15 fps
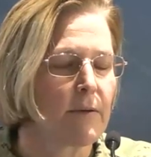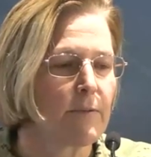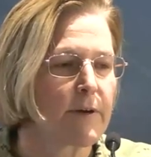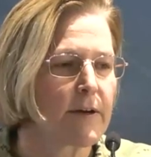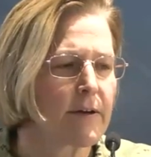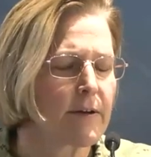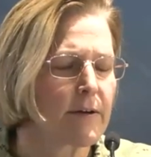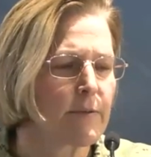
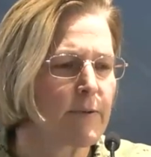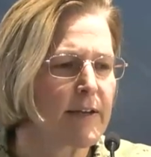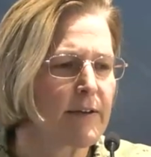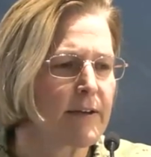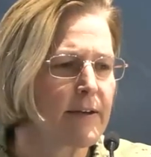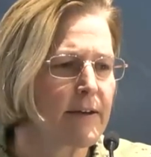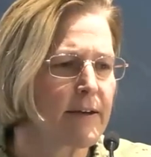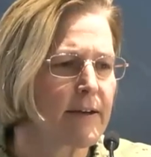We're,
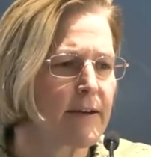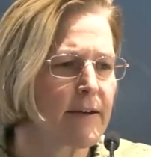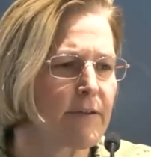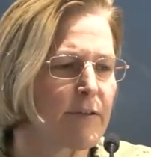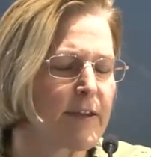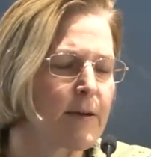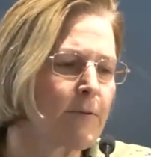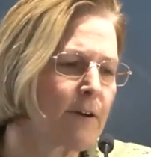we uh,
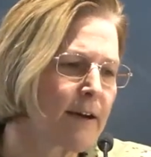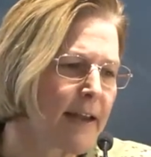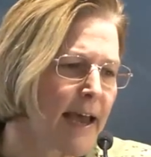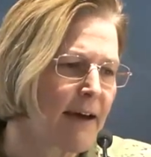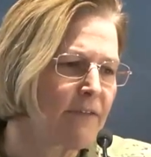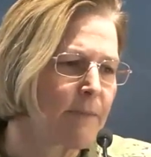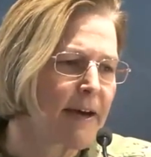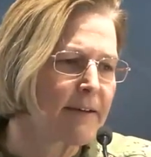think we're going to
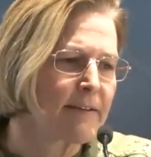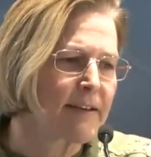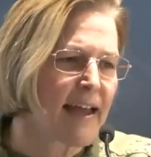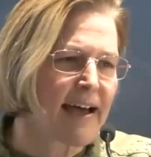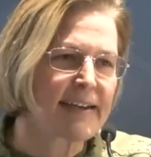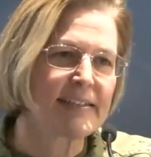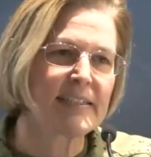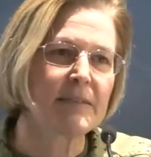have about
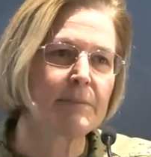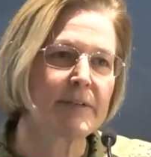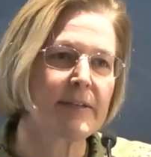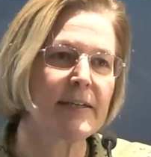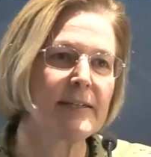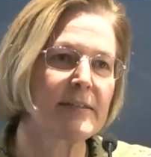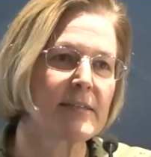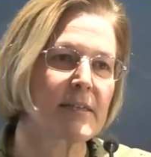90
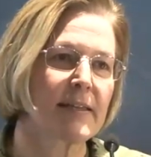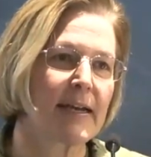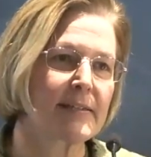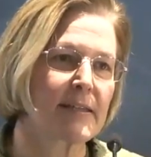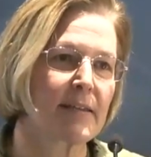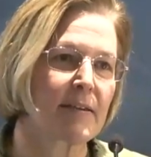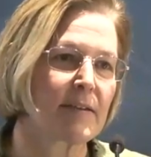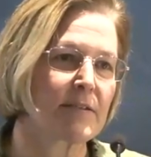billets, and
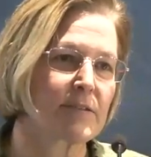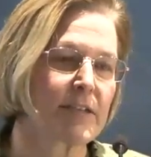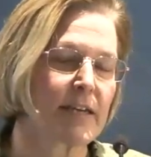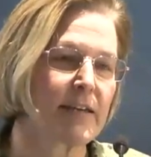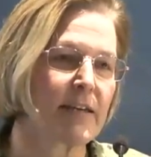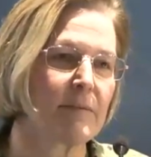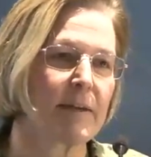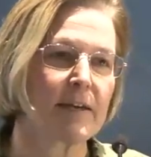that's at the
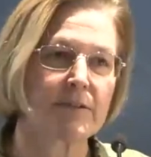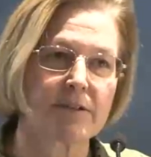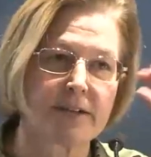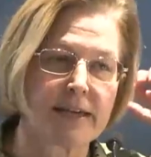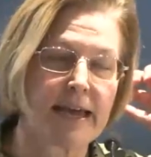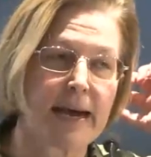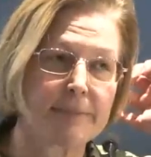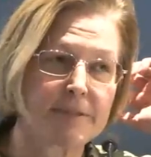lieutenant commander to
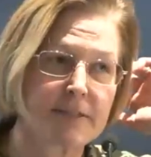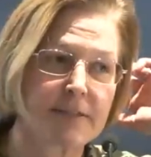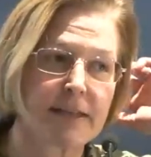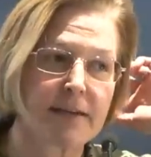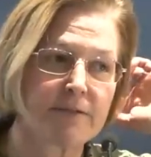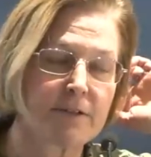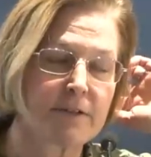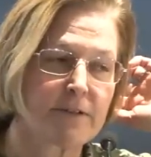captain
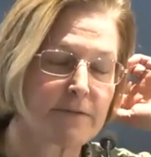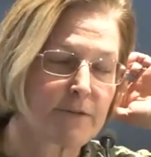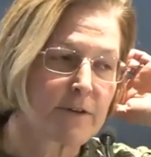level.